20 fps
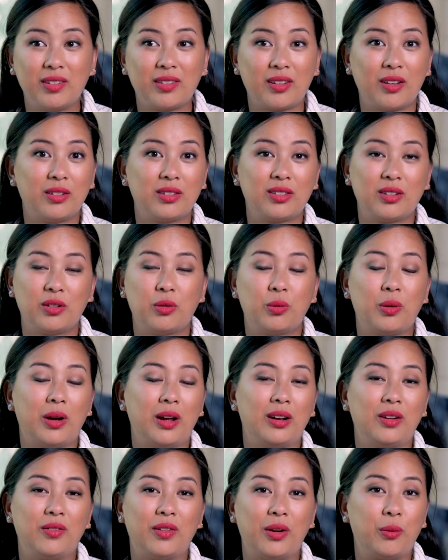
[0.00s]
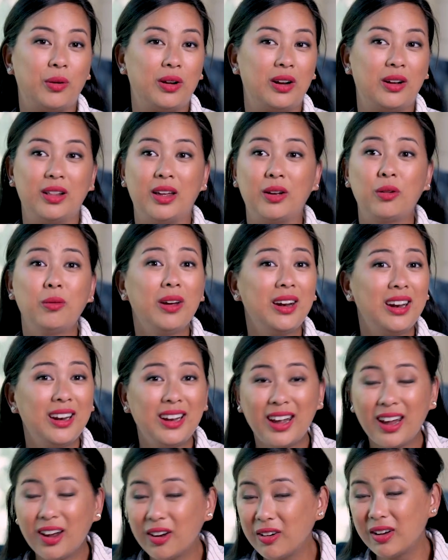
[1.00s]
is also when, if I want to like run
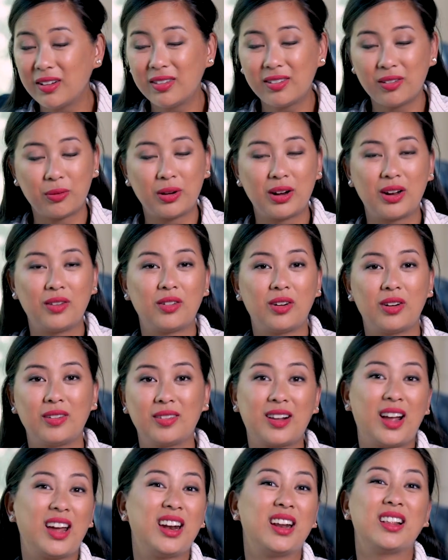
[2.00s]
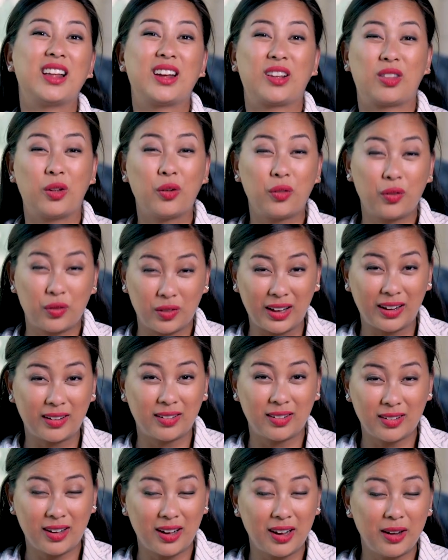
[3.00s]
any errands or whatever, it's kind of like the
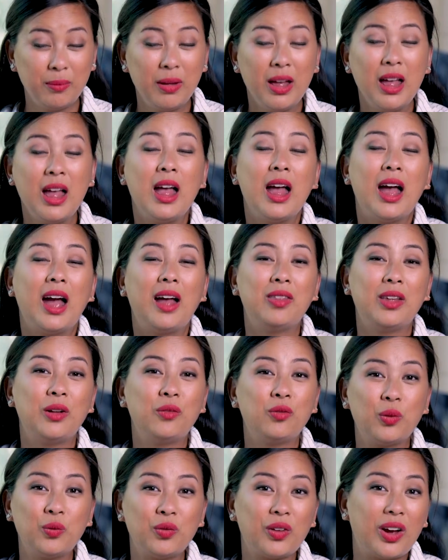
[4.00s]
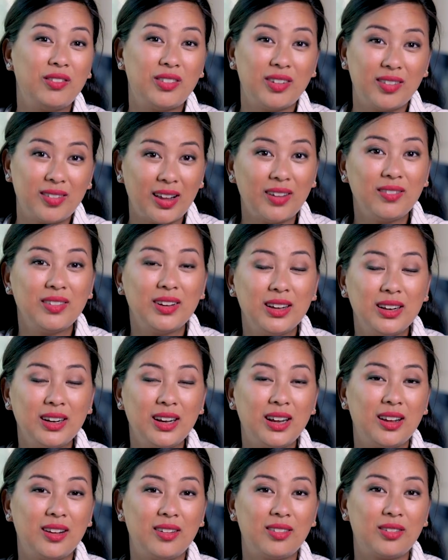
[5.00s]
flex time. And then from 5 to 7
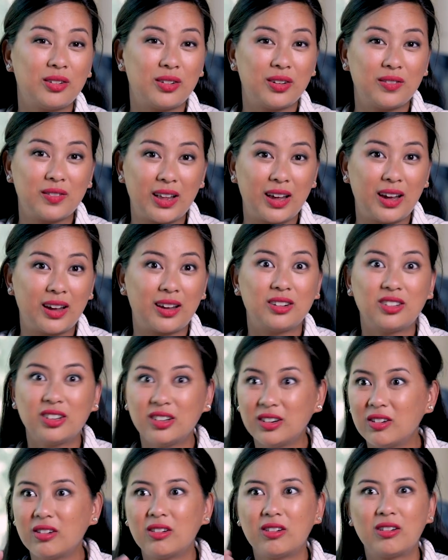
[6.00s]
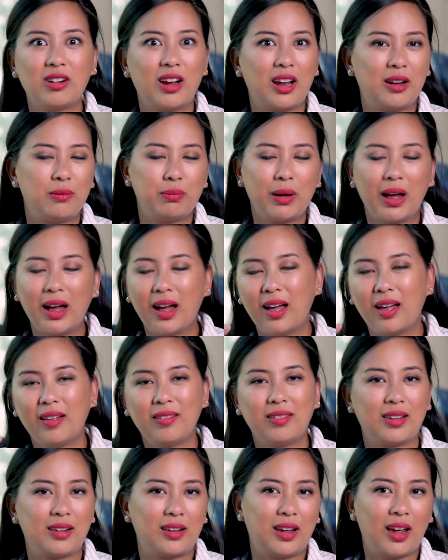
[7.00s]
is sort of like dinner and
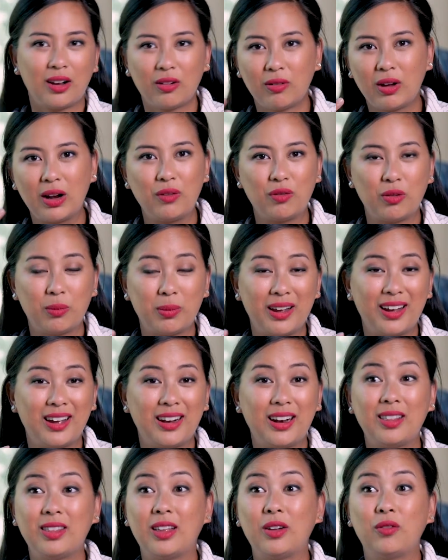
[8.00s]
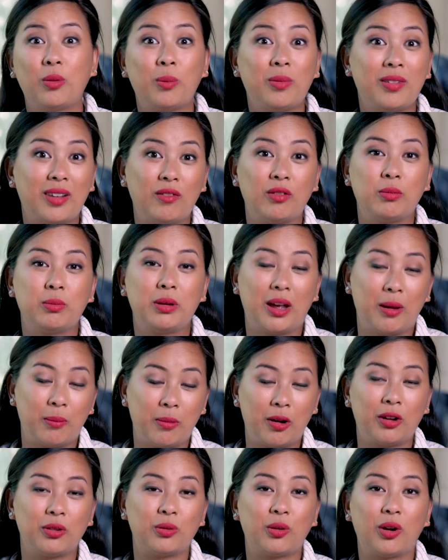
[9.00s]
baths and getting ready for bed. And then from 7 p.m.
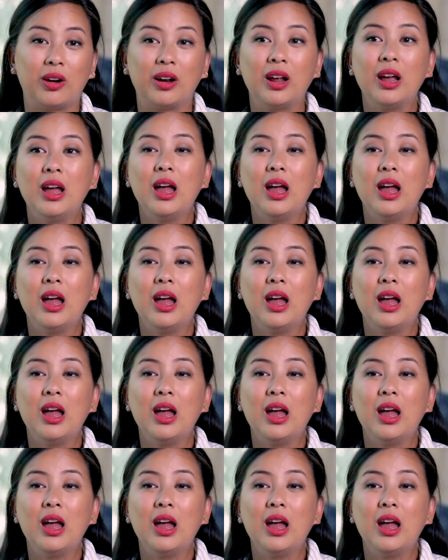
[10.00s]
onward,